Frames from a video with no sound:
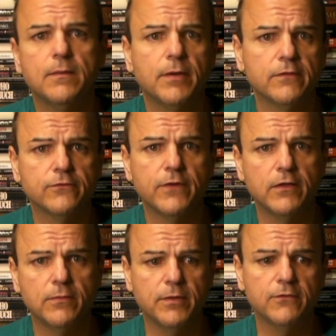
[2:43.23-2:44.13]

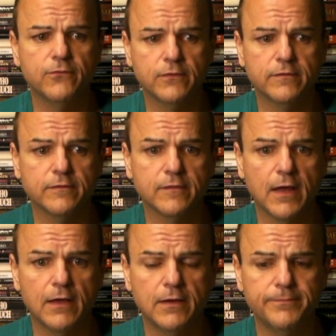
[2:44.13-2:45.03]
Pennsylvania Bigfoot
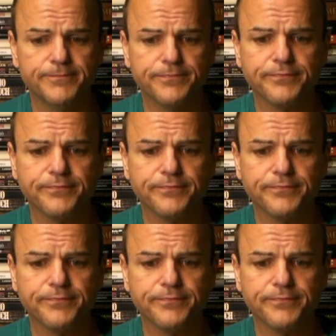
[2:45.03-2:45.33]
Society.